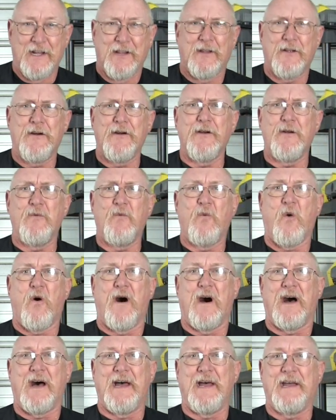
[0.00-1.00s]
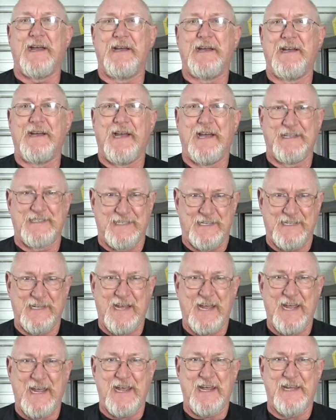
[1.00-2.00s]
Learn why in
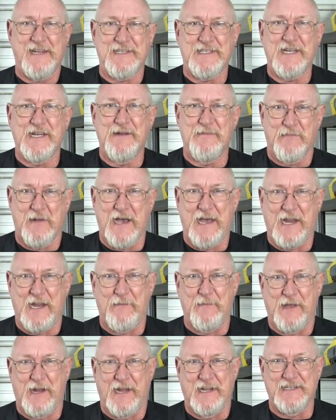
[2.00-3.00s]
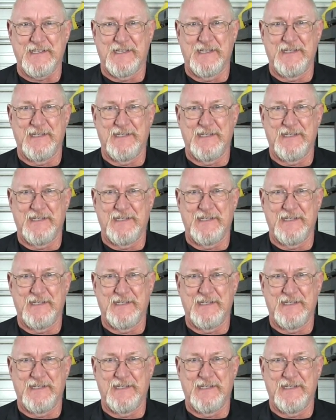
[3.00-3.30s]
today's Mighty Minute.